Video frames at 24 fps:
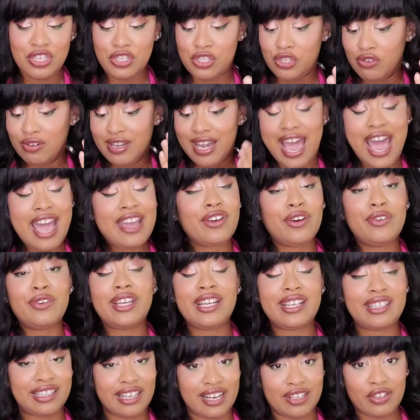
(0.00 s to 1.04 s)
You're not going
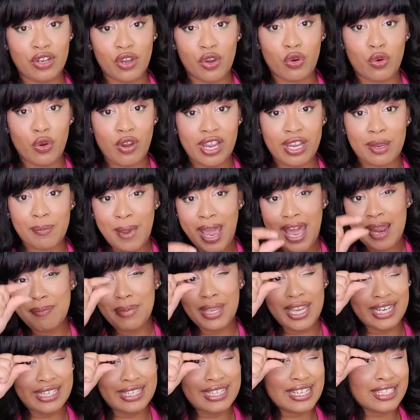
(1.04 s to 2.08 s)
to get there no quicker by
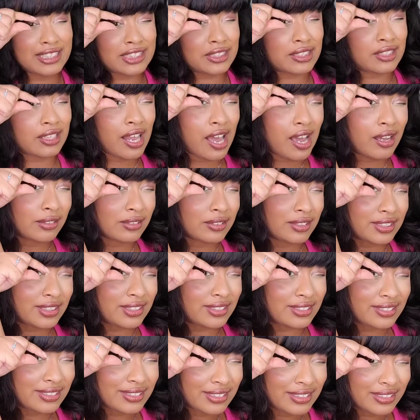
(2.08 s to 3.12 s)
being this
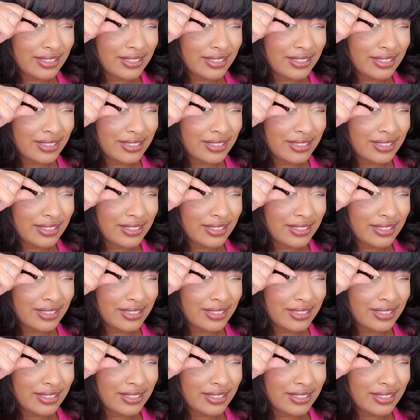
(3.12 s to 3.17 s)
close.